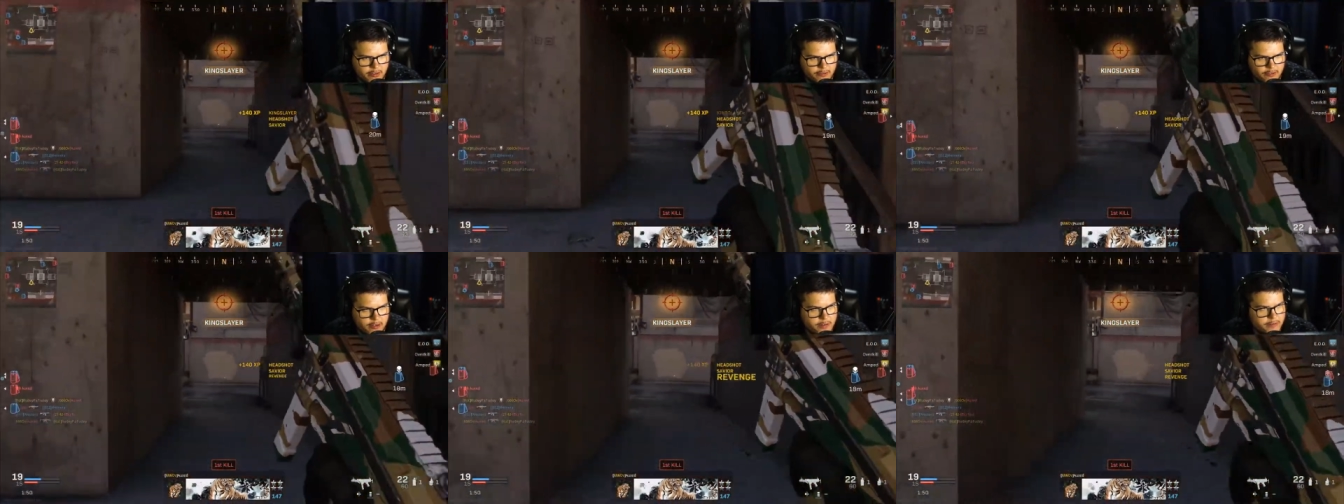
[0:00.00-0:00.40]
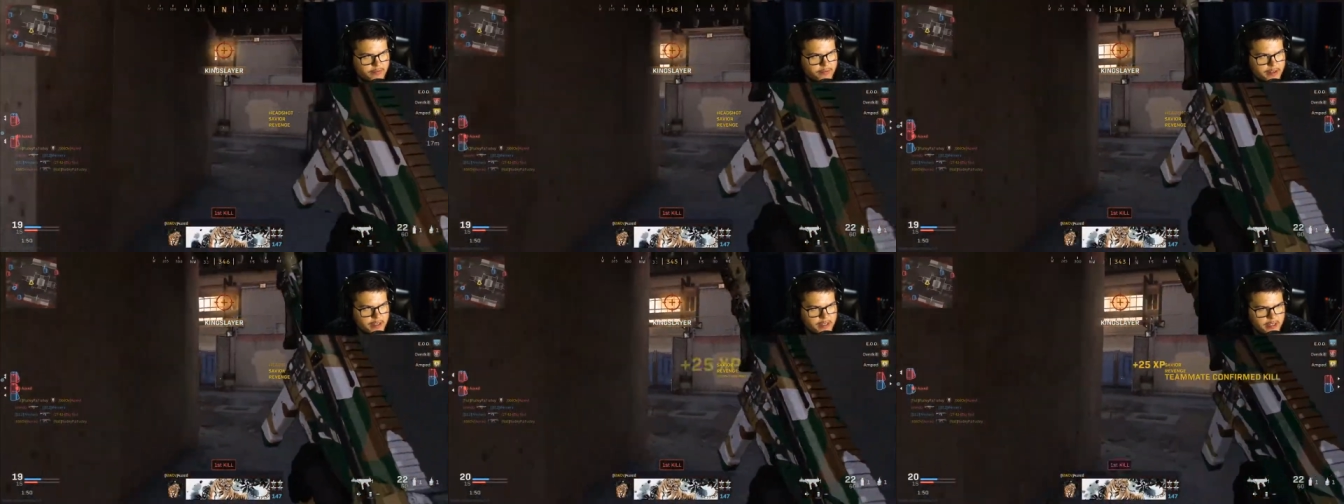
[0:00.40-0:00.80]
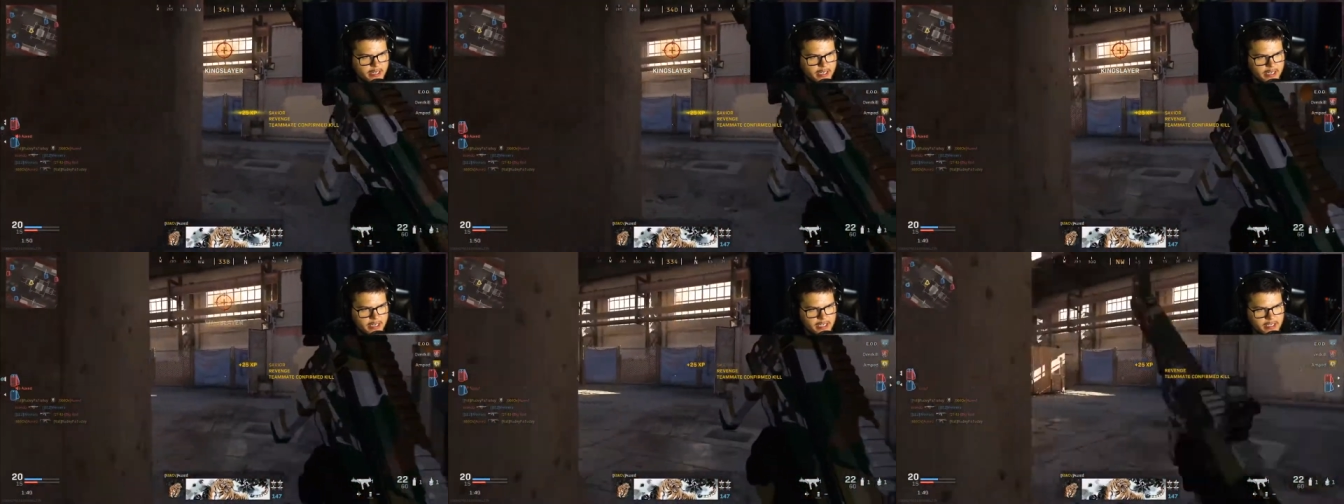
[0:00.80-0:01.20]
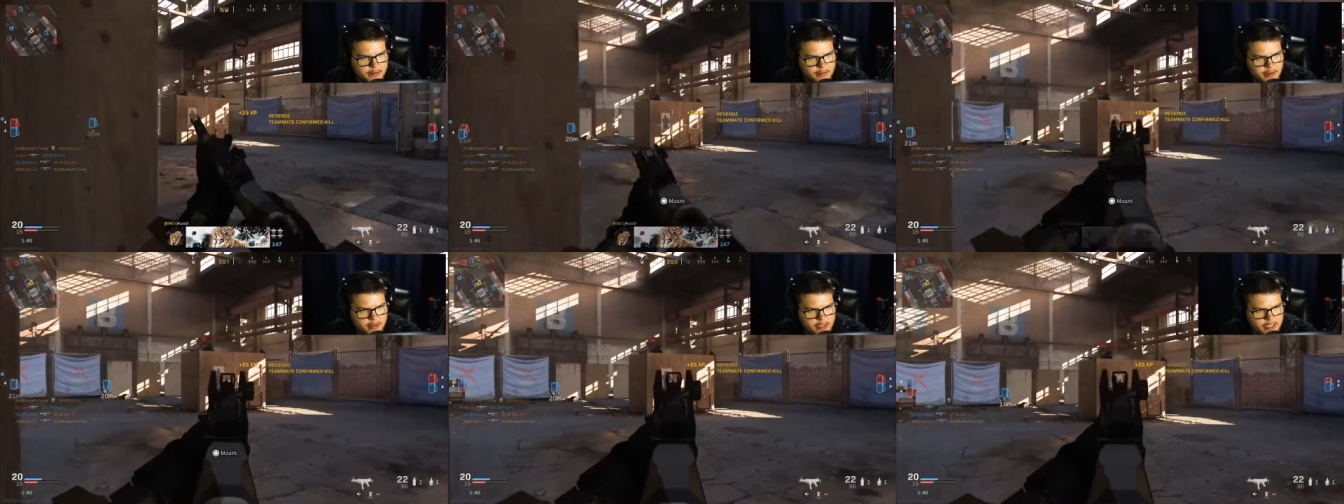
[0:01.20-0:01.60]
confirm. Weak, weak, weak, weak. That guy got
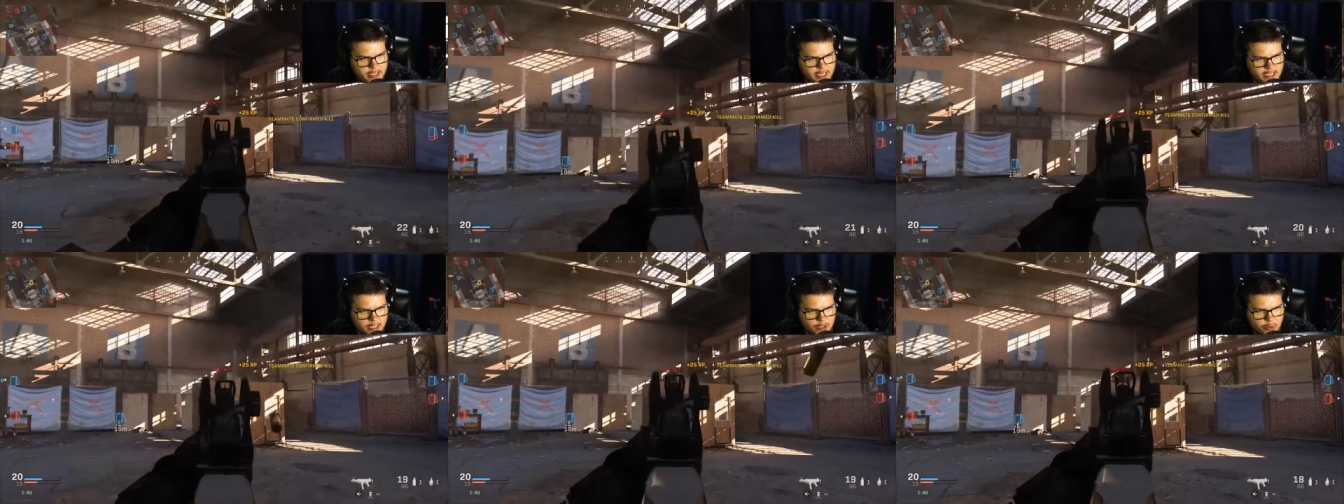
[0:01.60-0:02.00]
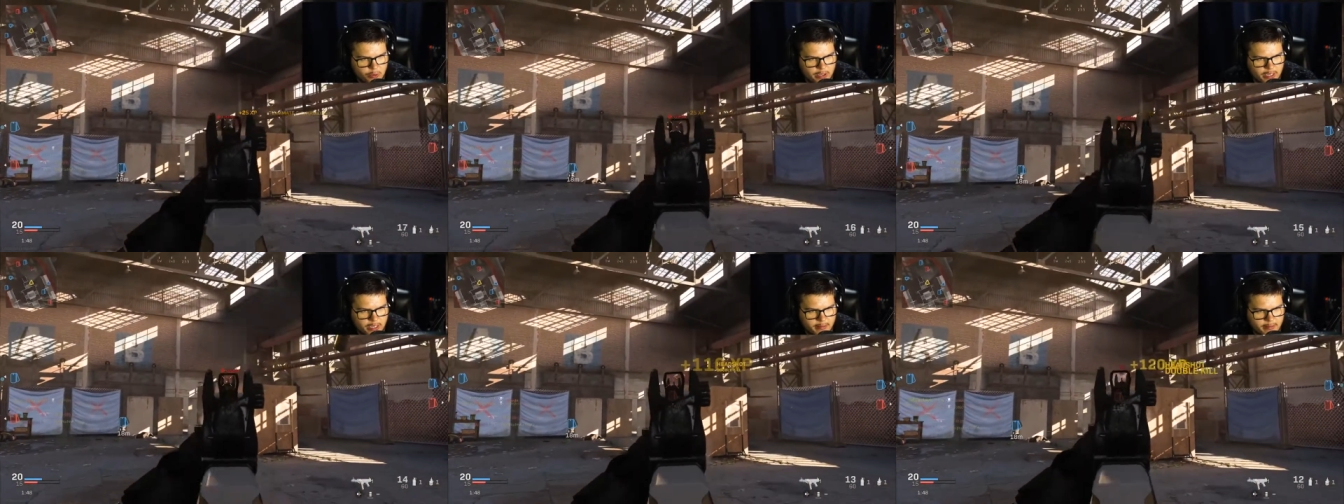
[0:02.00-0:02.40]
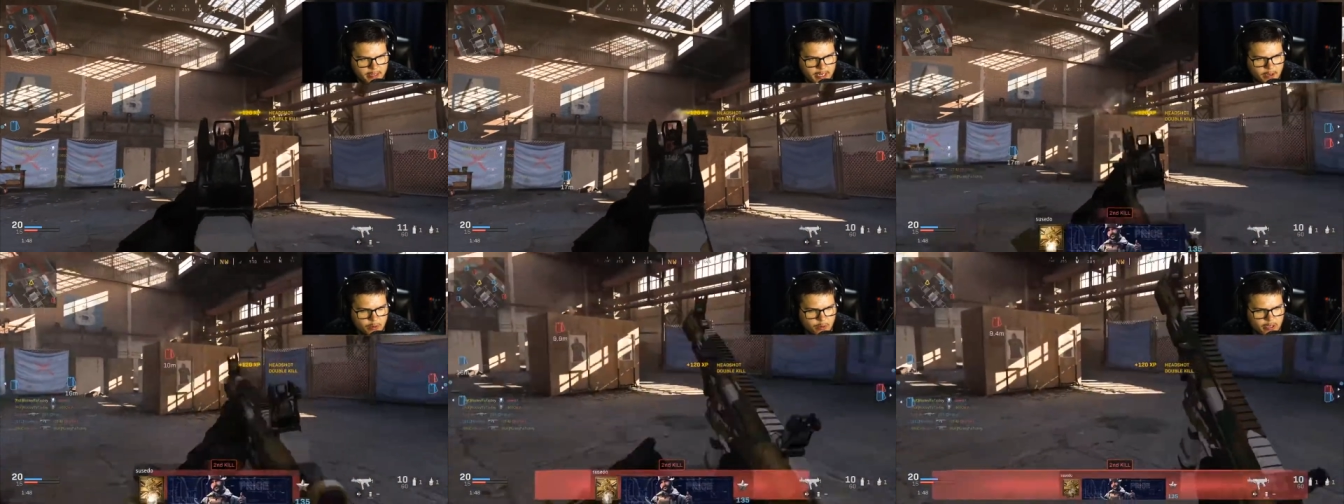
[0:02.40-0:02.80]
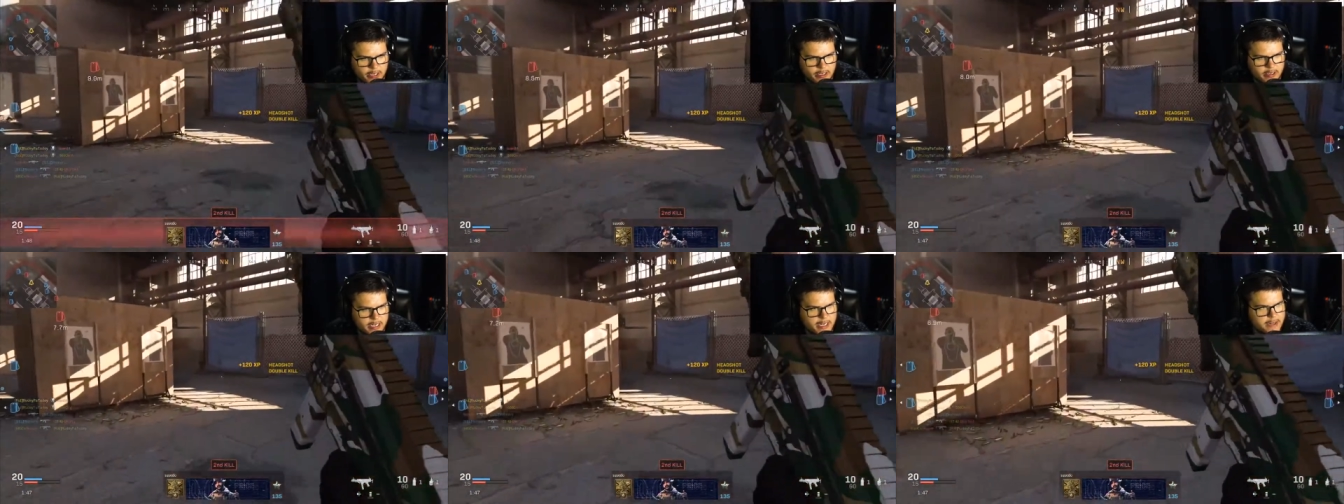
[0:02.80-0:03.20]
smart. This guy said weak. I'm not
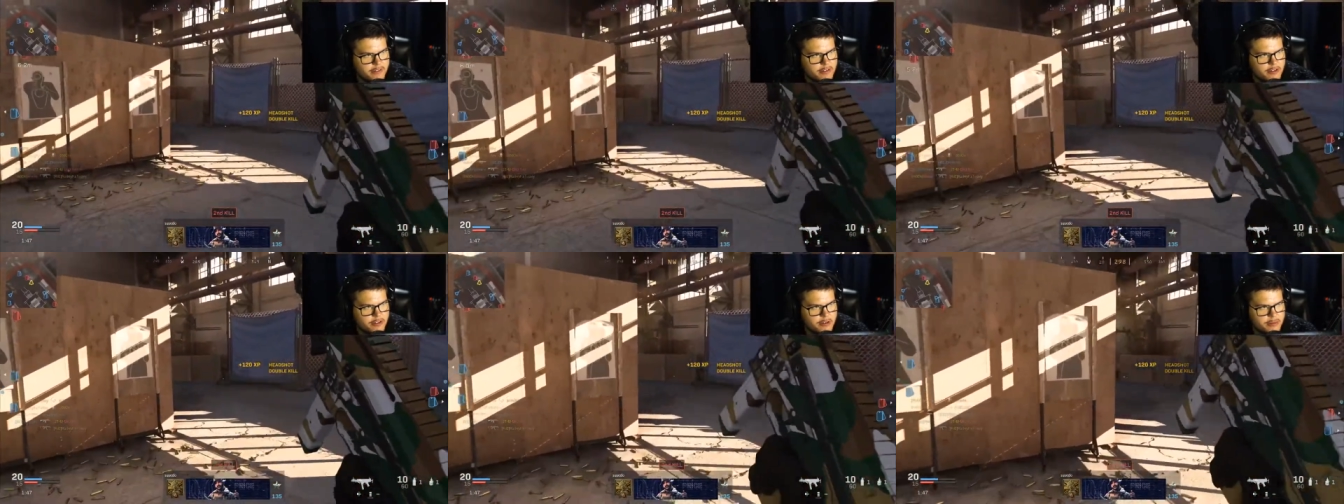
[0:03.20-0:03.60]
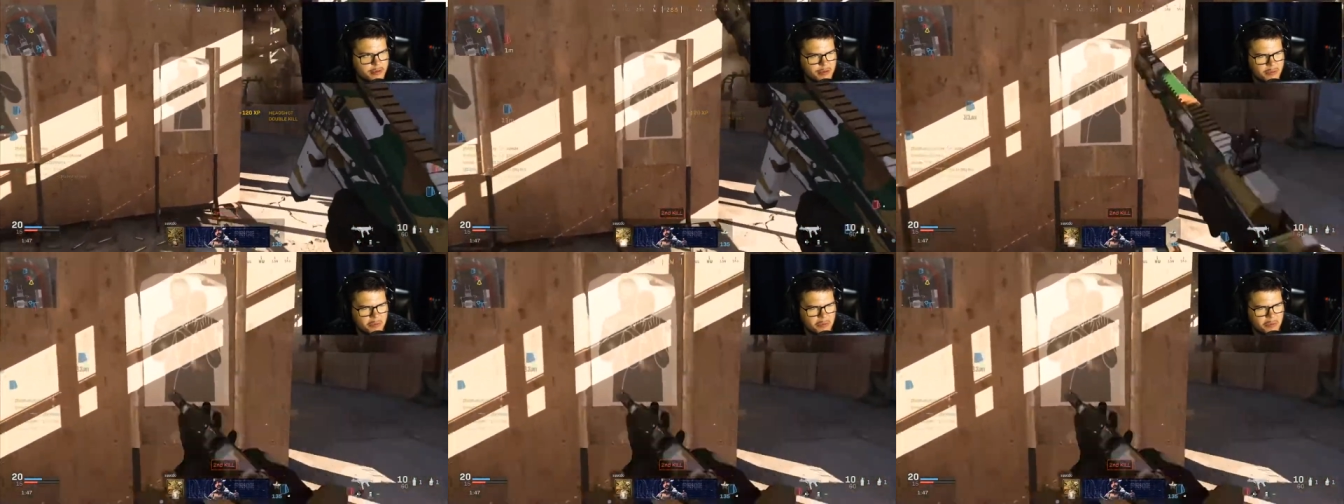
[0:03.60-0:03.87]
weak, not even a little bit.